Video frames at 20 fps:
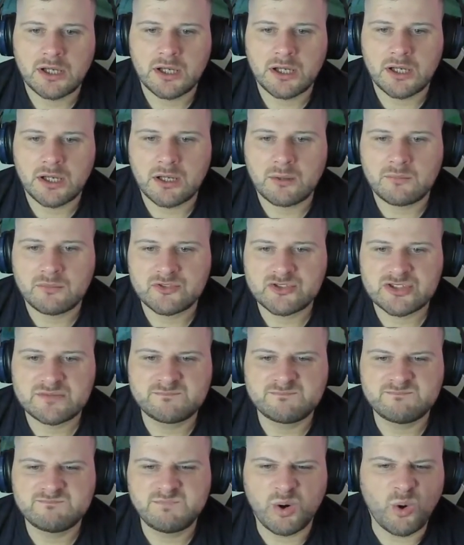Um, just
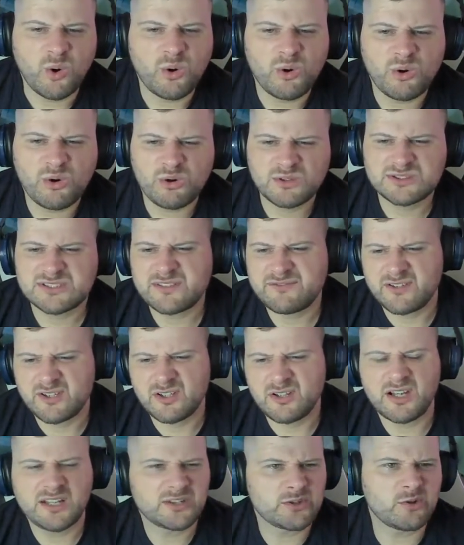pause if
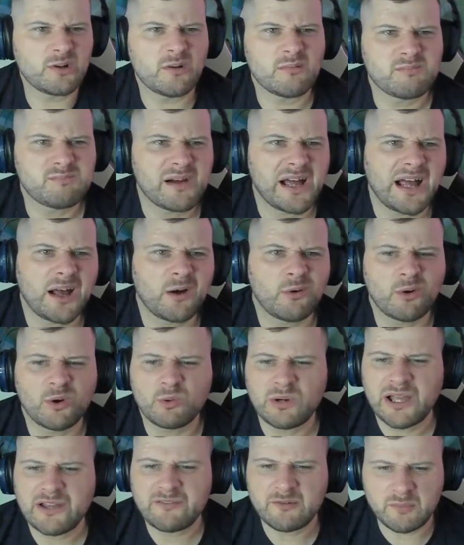you like doing a battle
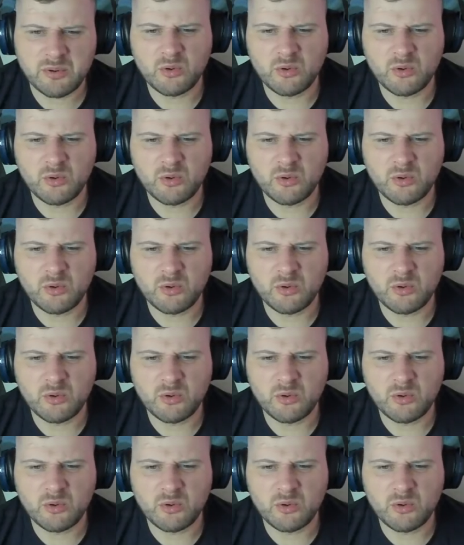or whatever,